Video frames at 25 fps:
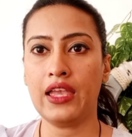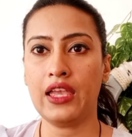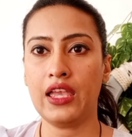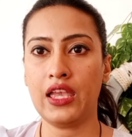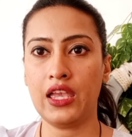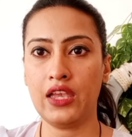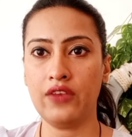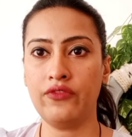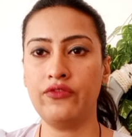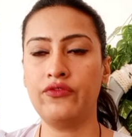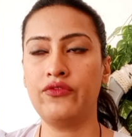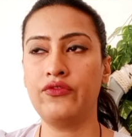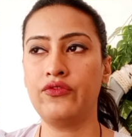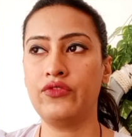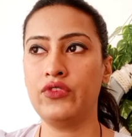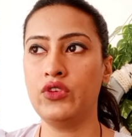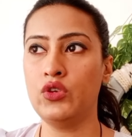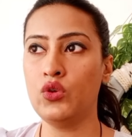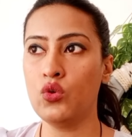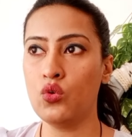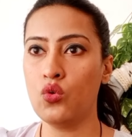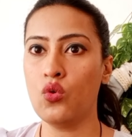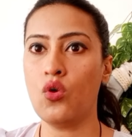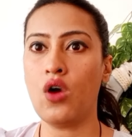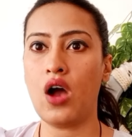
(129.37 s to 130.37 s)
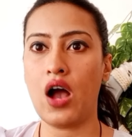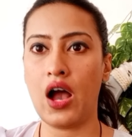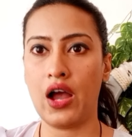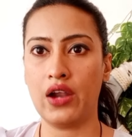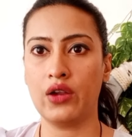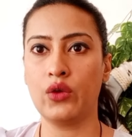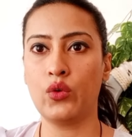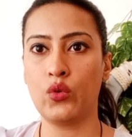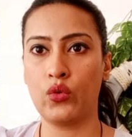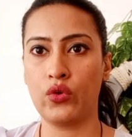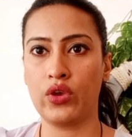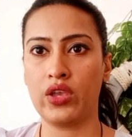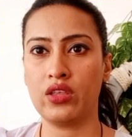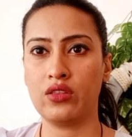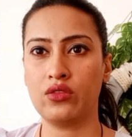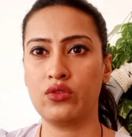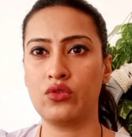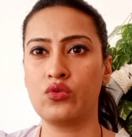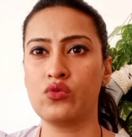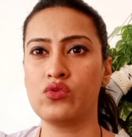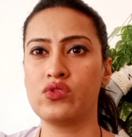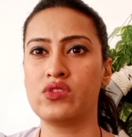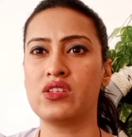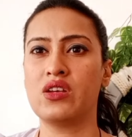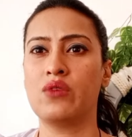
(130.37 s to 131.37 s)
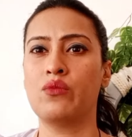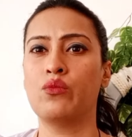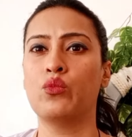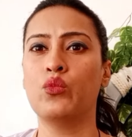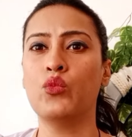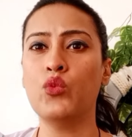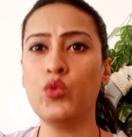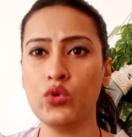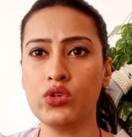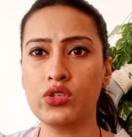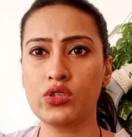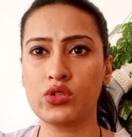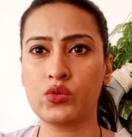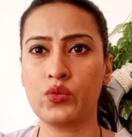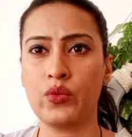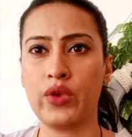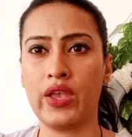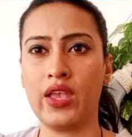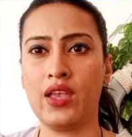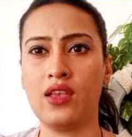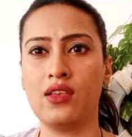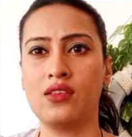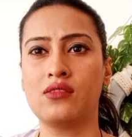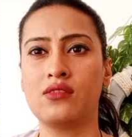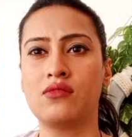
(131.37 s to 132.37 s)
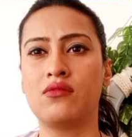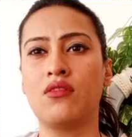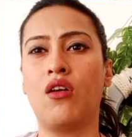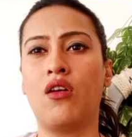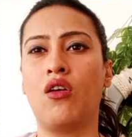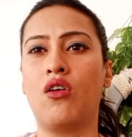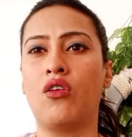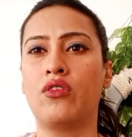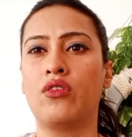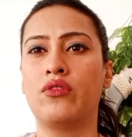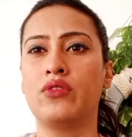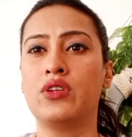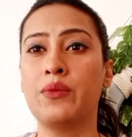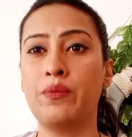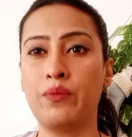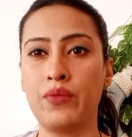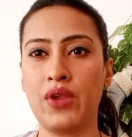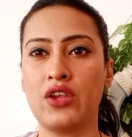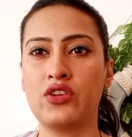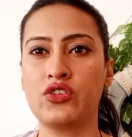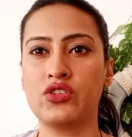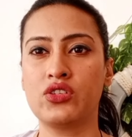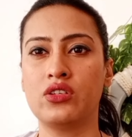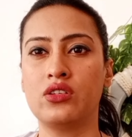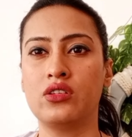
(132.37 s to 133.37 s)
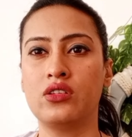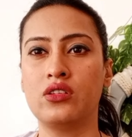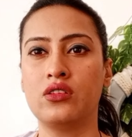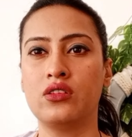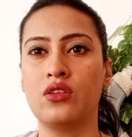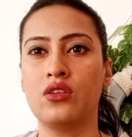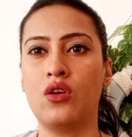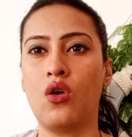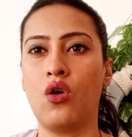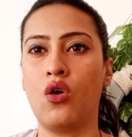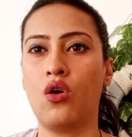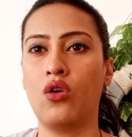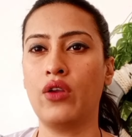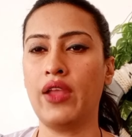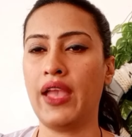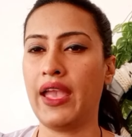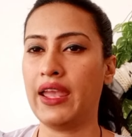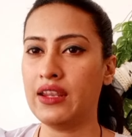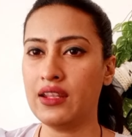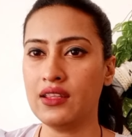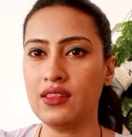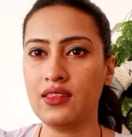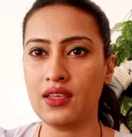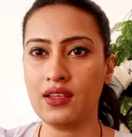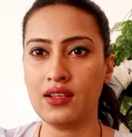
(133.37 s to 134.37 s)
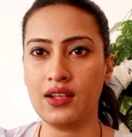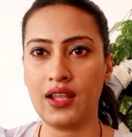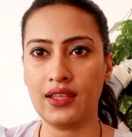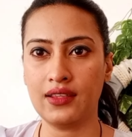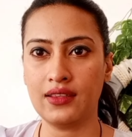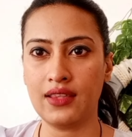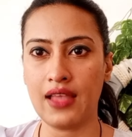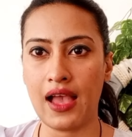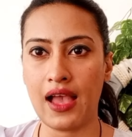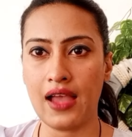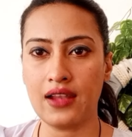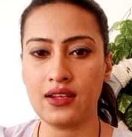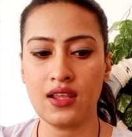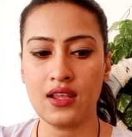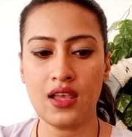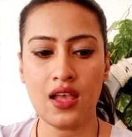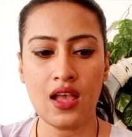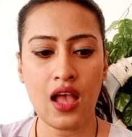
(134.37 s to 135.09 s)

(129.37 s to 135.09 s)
If you are going through some mood swings or depression or anything like that,